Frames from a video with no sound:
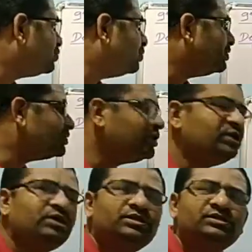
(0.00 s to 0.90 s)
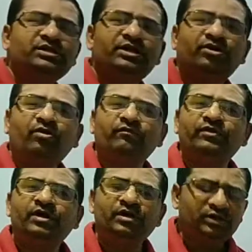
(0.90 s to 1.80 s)
towards the center of
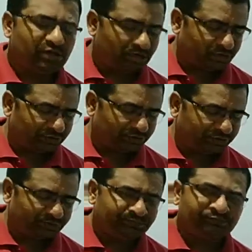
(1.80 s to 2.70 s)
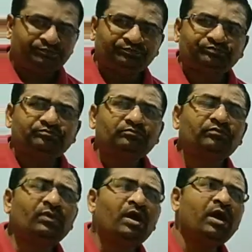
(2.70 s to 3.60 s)
the earth.
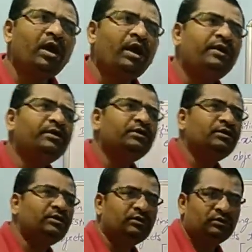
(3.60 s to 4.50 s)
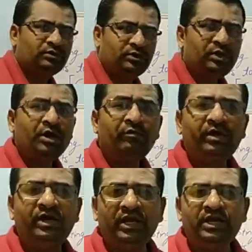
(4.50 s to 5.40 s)
And in our
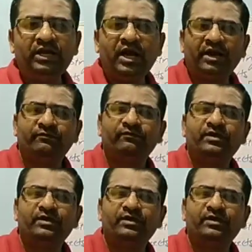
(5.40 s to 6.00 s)
daily life